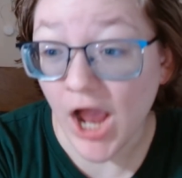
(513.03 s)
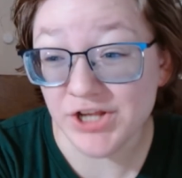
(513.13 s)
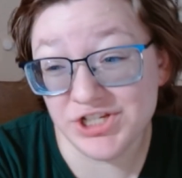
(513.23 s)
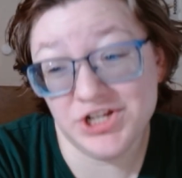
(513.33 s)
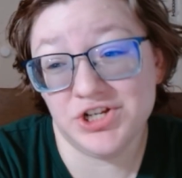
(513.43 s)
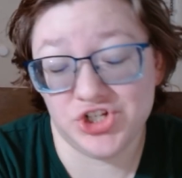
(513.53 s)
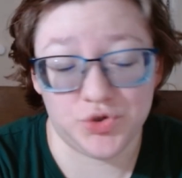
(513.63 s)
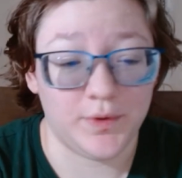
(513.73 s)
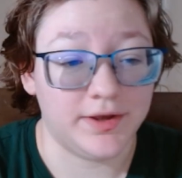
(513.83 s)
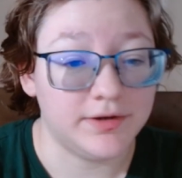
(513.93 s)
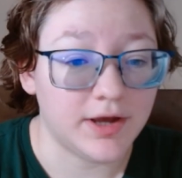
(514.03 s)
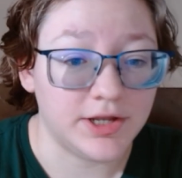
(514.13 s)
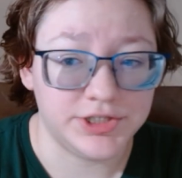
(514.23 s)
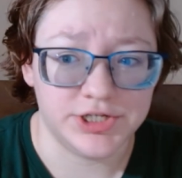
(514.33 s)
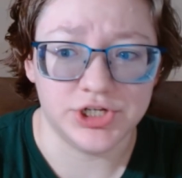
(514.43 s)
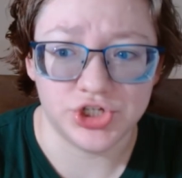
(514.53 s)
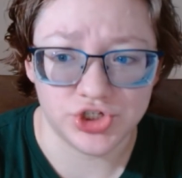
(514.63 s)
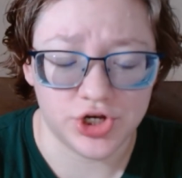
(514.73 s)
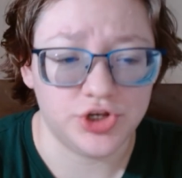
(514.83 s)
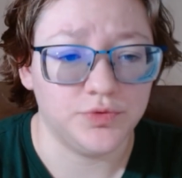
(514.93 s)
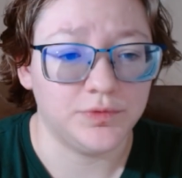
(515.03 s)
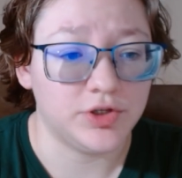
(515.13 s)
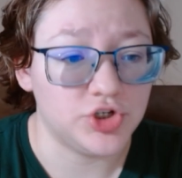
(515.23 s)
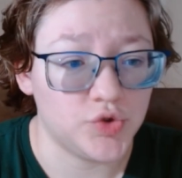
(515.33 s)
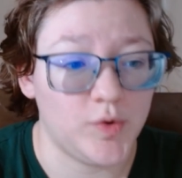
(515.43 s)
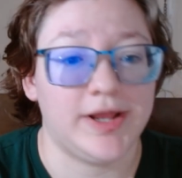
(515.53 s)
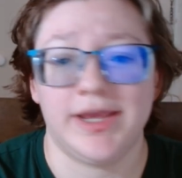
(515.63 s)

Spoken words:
I did enjoy it. I did genuinely enjoy it.